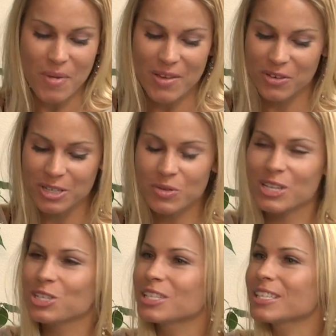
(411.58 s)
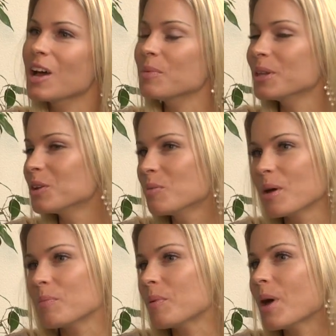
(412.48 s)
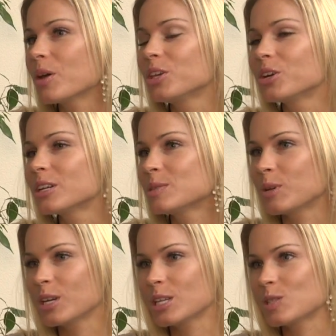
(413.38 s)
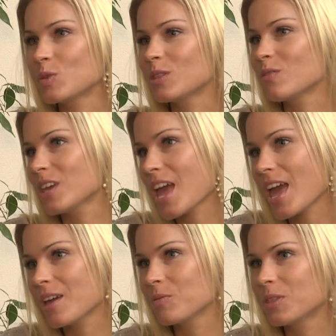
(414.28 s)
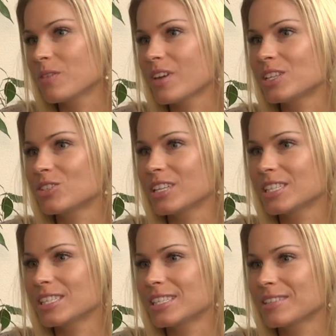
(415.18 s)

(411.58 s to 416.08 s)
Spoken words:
my first question is, tell me a little about your experience with the VA and with the veterans.